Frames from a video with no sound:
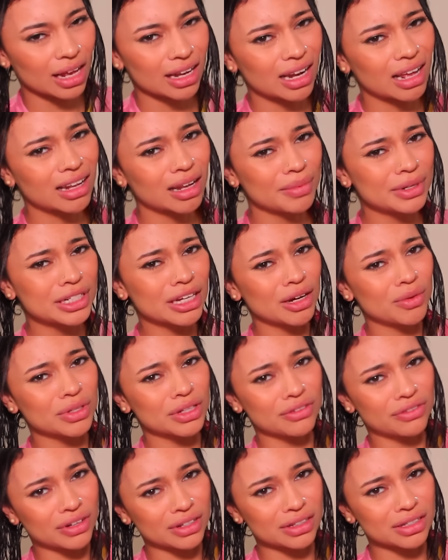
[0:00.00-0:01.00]
Now let me tell you what
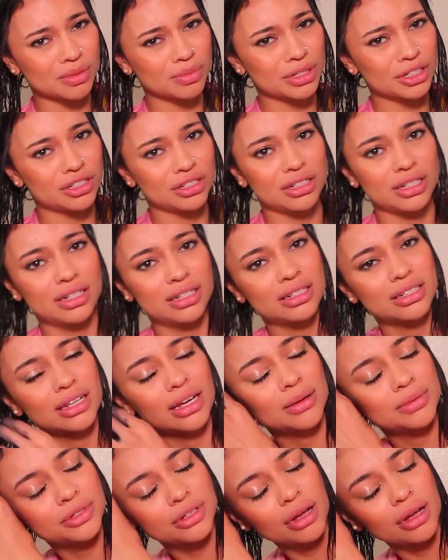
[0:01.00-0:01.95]
the fuck this bitch did in Sam's